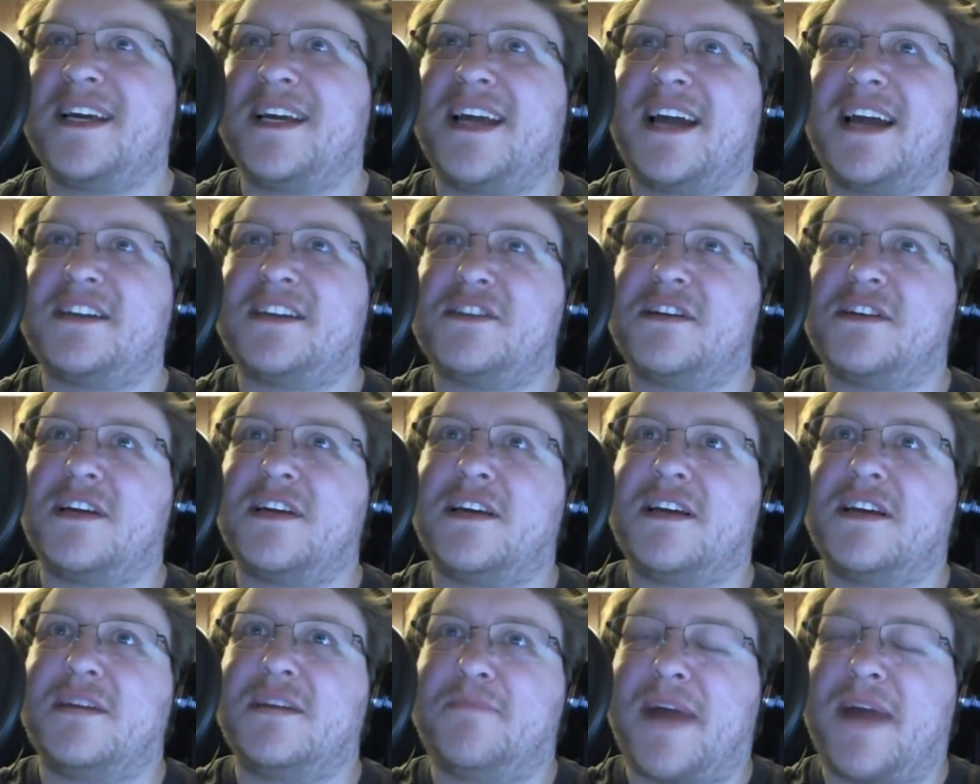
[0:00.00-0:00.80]

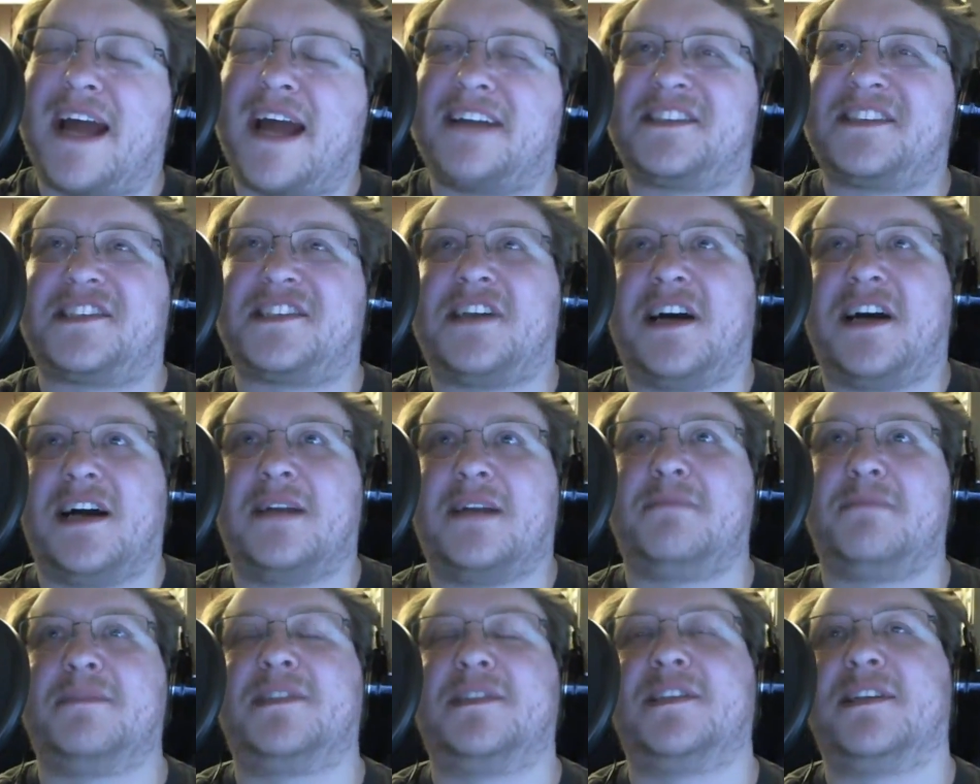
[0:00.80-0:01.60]
actually a past
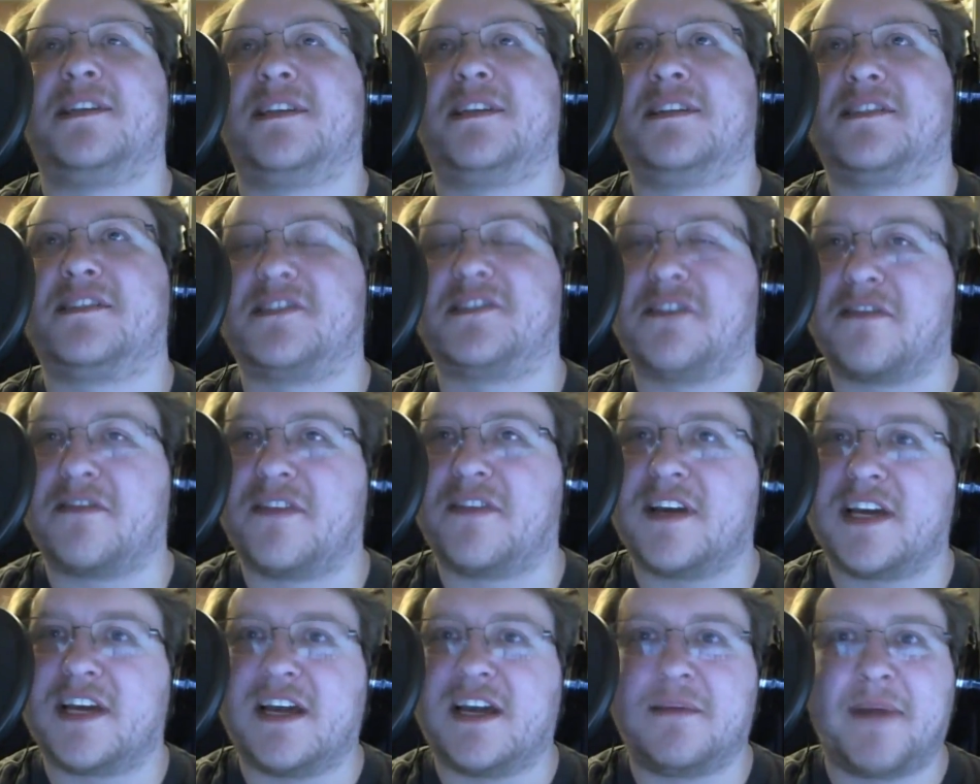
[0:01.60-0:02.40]
time to start
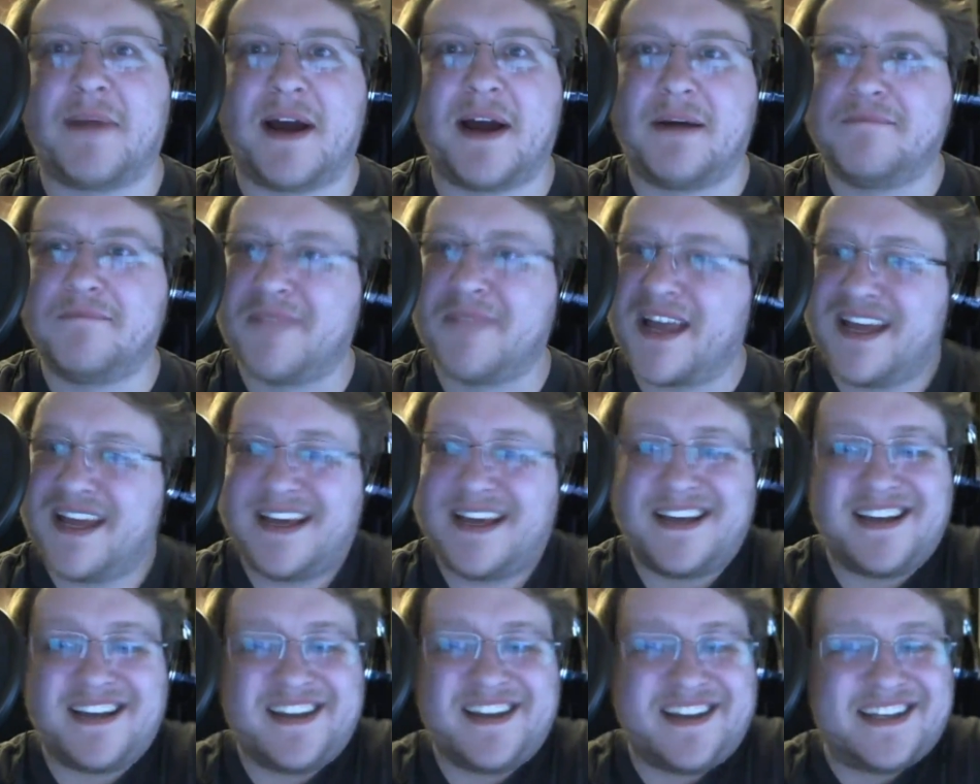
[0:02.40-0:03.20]
thinking about
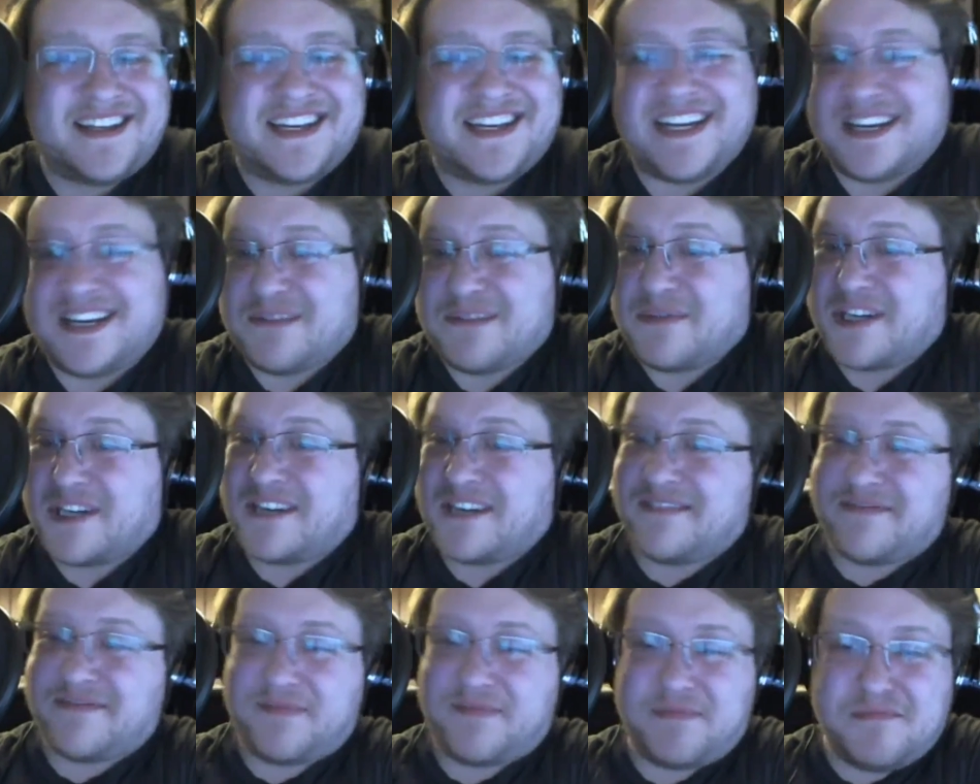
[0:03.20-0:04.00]
getting
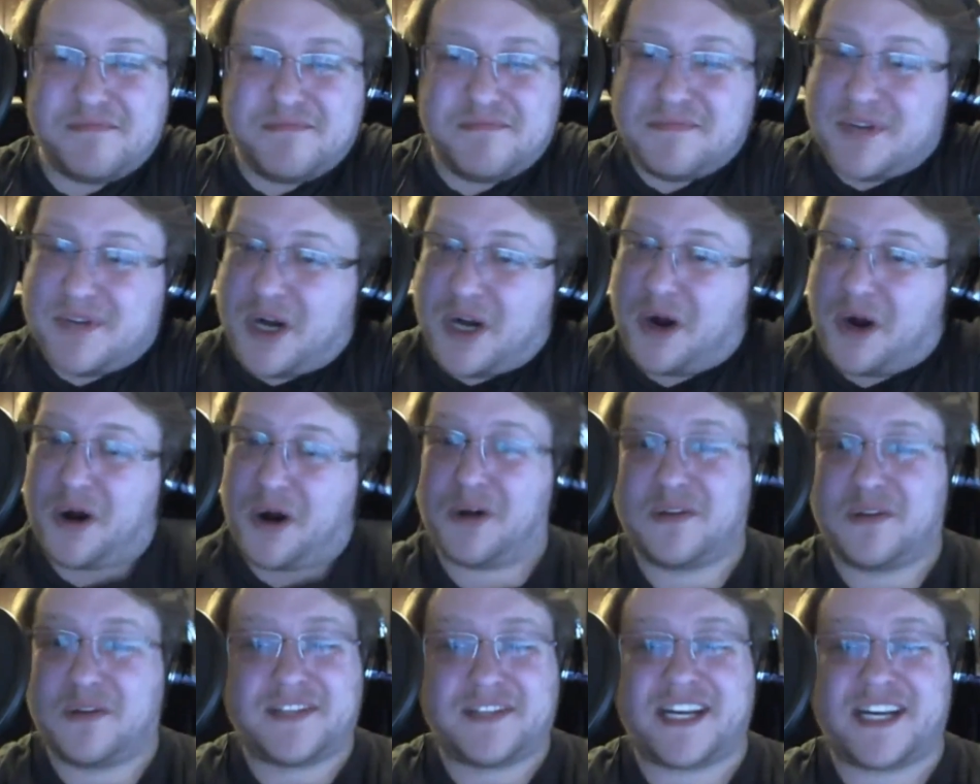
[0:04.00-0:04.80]
rid of
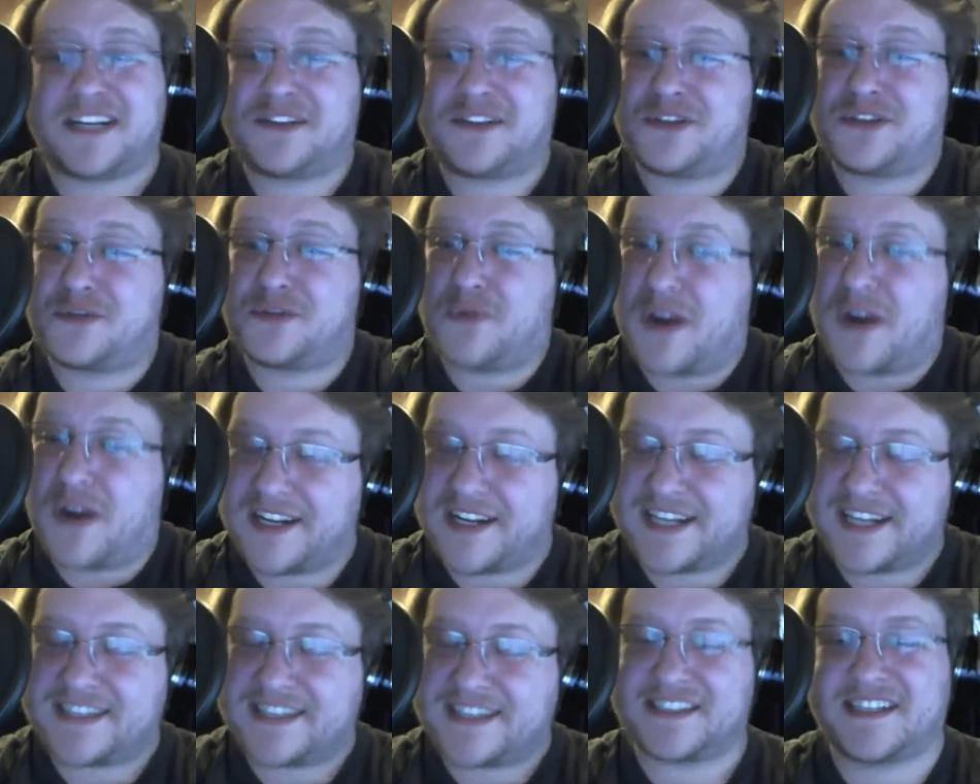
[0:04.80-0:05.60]
all
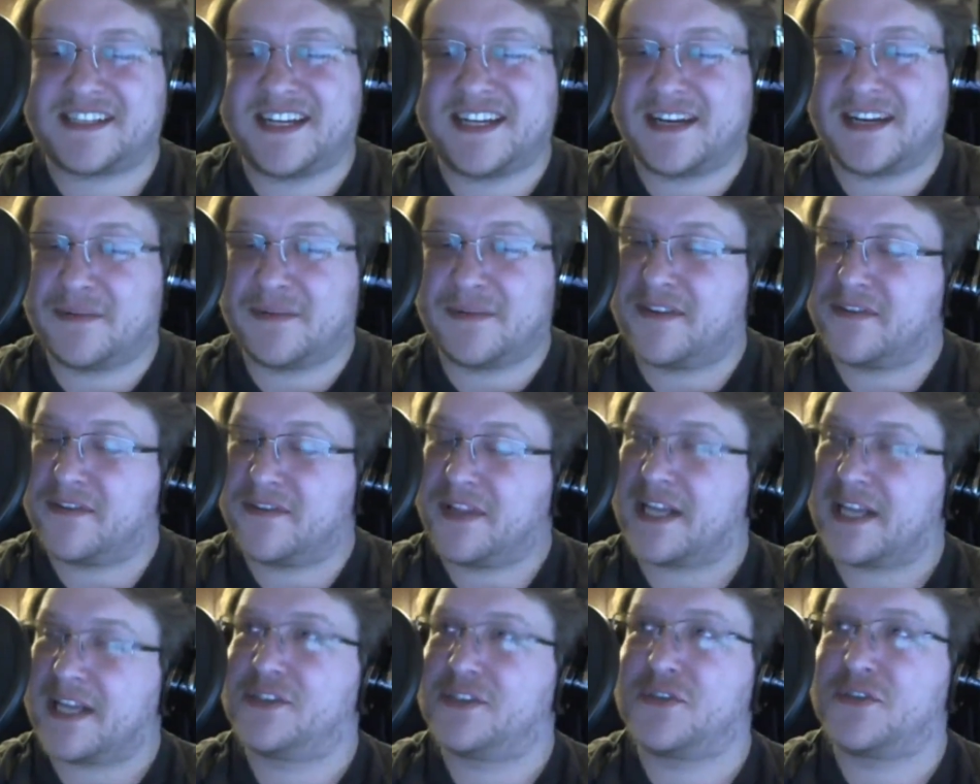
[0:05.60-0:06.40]
electronics, getting rid of
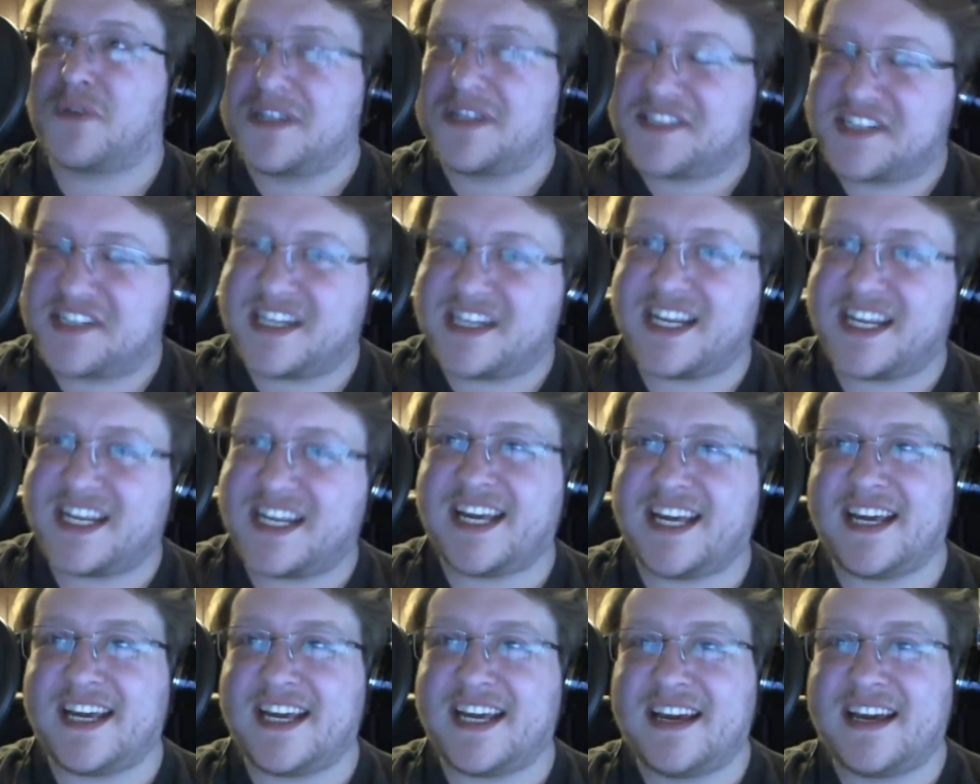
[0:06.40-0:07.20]

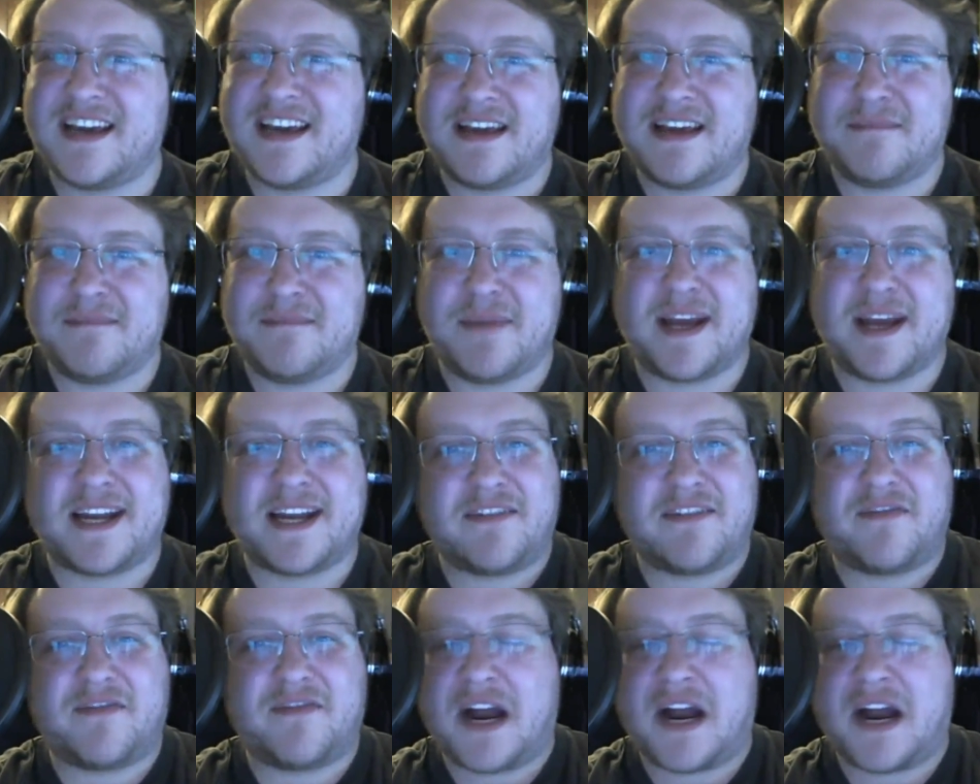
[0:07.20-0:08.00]
electricity, making
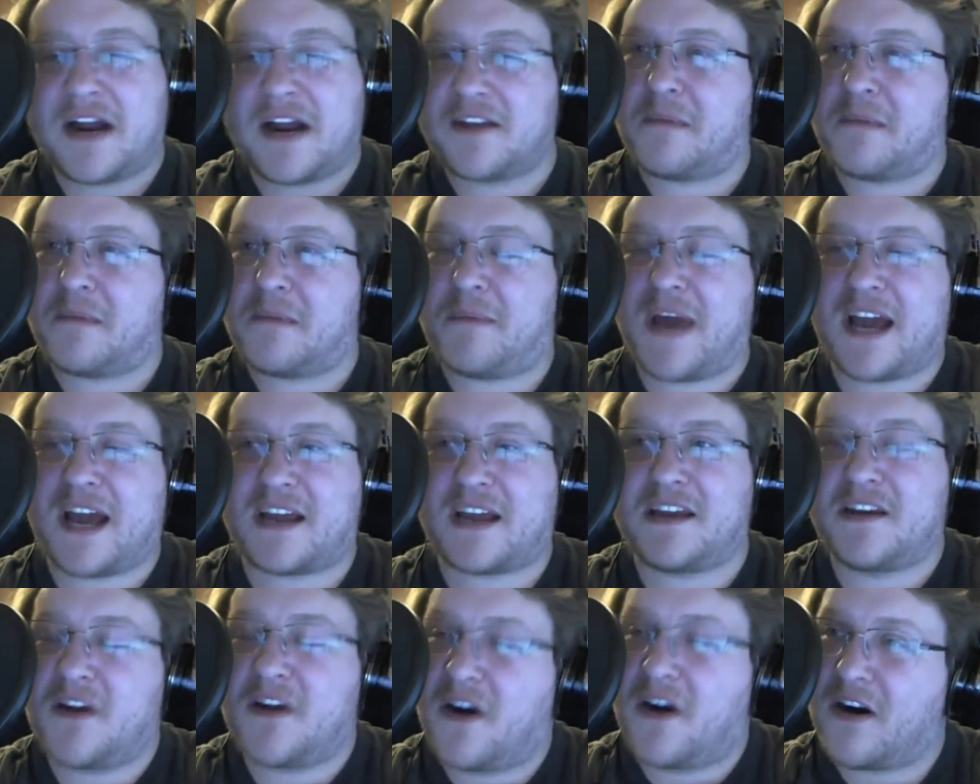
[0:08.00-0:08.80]
a fire in the
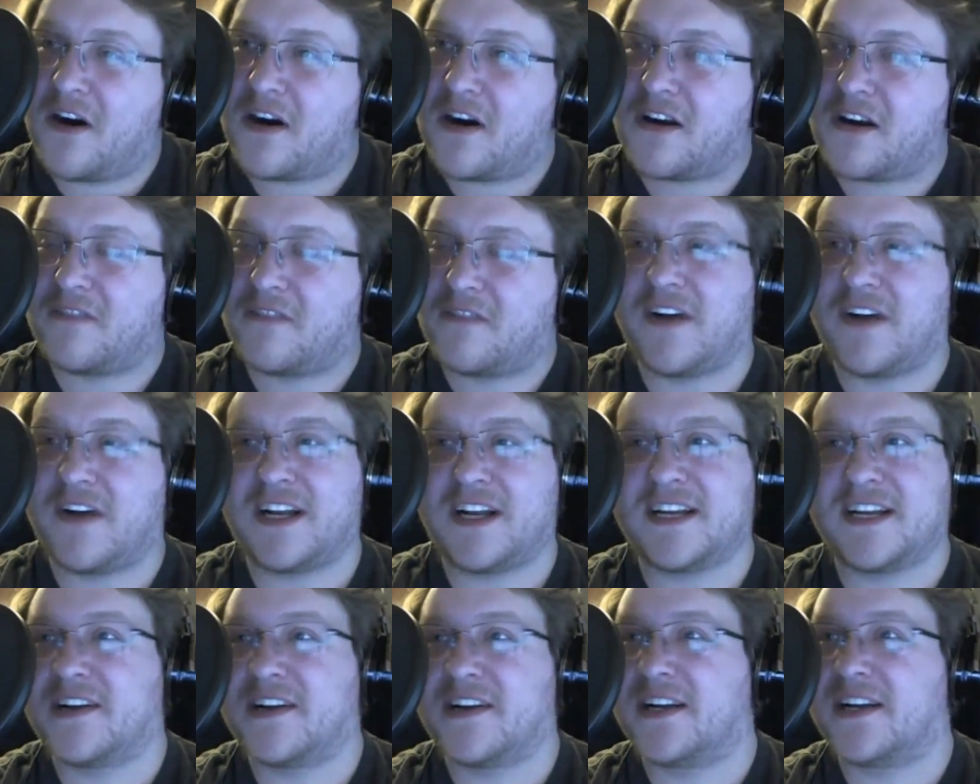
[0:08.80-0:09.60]
backyard,
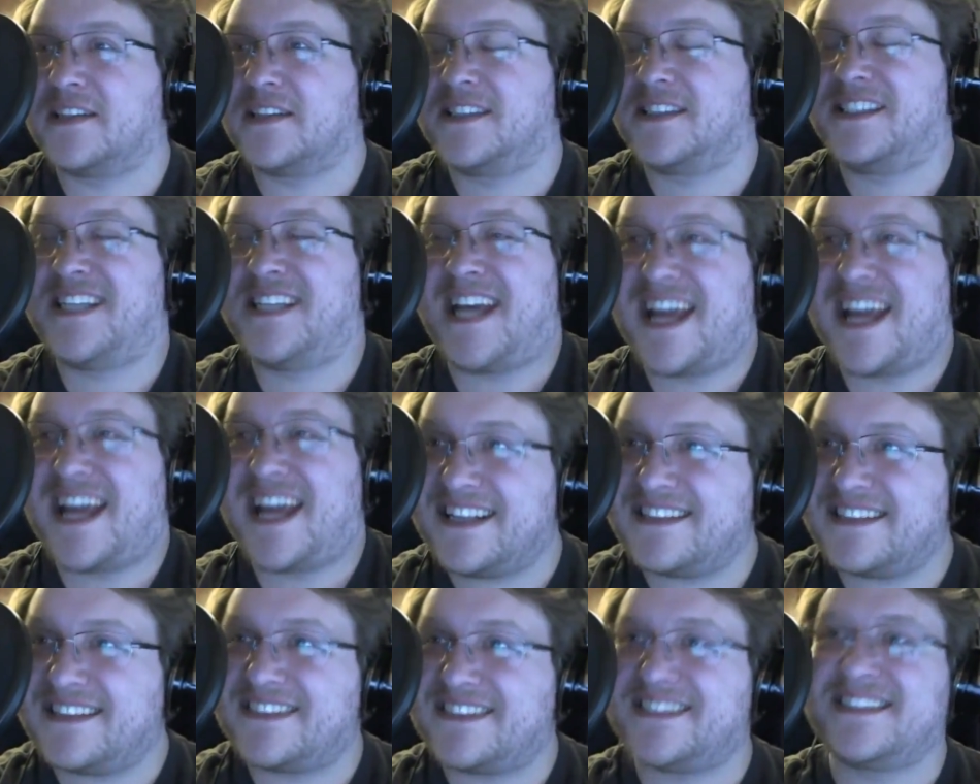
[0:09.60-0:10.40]
finding a good
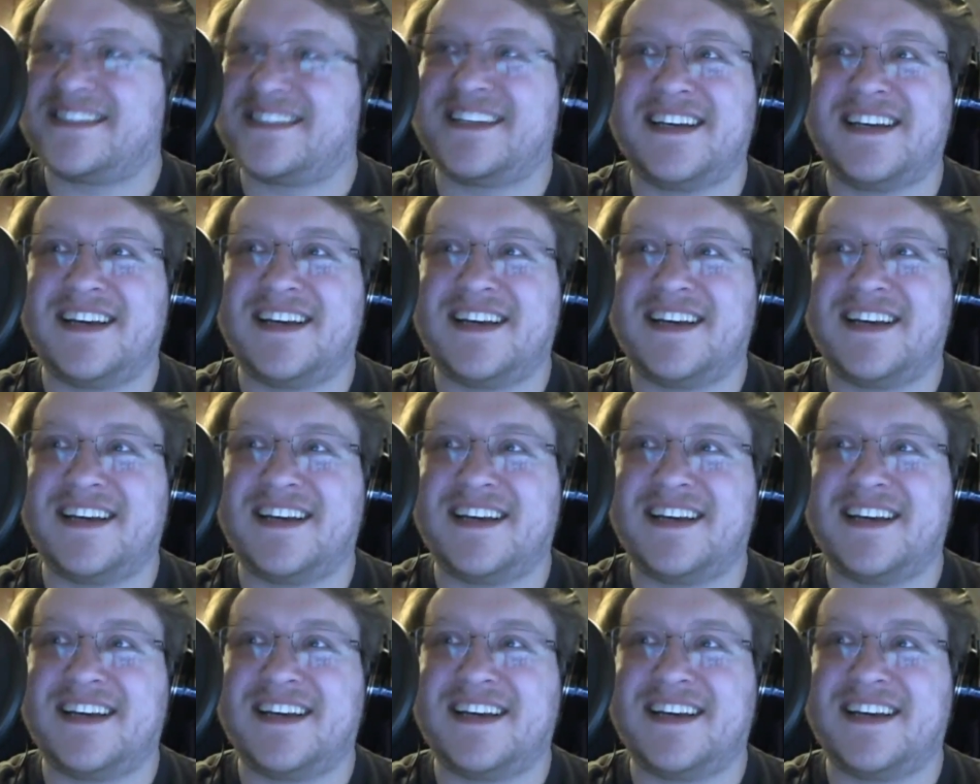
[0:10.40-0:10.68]
tent,